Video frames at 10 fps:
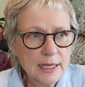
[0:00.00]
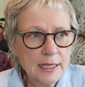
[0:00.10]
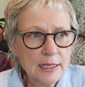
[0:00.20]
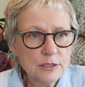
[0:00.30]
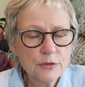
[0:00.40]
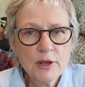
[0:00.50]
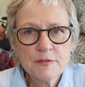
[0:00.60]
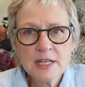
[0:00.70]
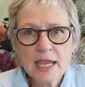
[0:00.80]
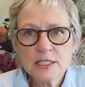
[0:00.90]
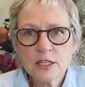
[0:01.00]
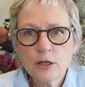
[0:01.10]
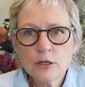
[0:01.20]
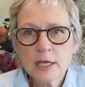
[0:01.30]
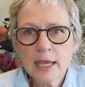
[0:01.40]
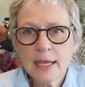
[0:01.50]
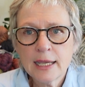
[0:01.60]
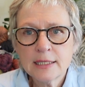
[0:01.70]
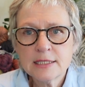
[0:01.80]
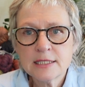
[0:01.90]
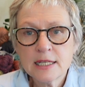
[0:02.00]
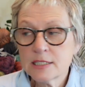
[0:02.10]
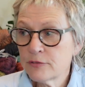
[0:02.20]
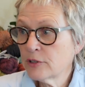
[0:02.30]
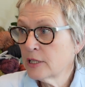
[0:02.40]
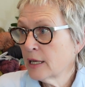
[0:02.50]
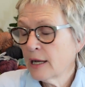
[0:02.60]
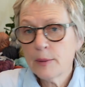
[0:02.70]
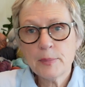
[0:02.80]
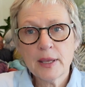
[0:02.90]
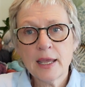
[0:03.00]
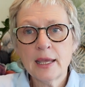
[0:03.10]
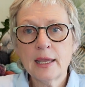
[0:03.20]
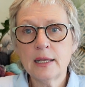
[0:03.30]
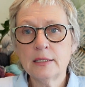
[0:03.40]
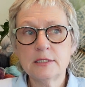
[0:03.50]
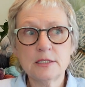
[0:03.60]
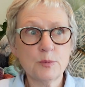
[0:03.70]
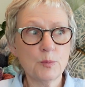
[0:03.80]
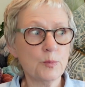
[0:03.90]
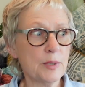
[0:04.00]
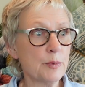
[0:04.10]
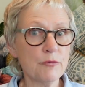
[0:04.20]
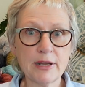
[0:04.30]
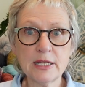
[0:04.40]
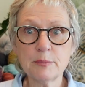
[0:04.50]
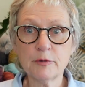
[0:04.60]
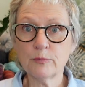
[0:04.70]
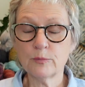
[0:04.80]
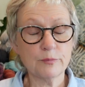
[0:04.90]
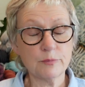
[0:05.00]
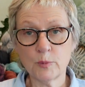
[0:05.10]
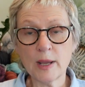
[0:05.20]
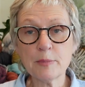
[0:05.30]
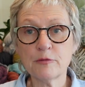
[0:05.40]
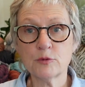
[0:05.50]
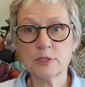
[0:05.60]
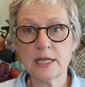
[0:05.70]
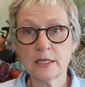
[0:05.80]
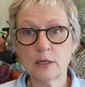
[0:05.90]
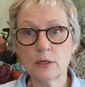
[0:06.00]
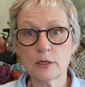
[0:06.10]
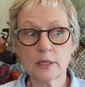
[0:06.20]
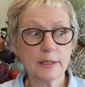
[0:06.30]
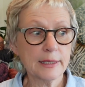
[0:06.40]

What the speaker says: and arrived at 8 o'clock and set everything up, and we were ready, but way before 10 o'clock.